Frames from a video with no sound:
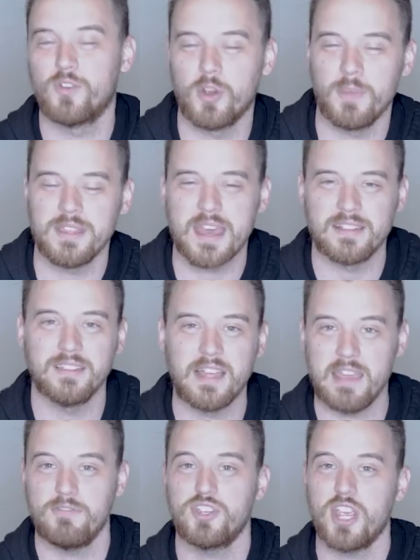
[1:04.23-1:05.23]
for me, that
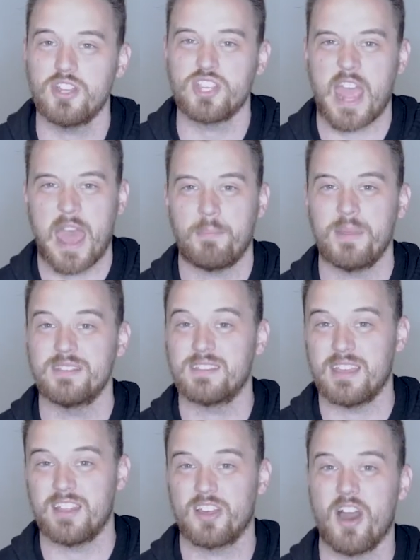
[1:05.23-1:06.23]
life change happens
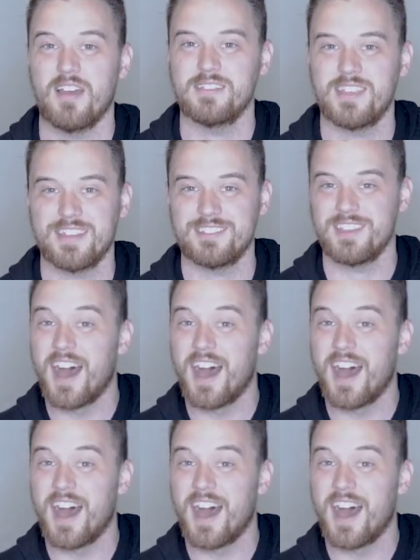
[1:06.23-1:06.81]
in the context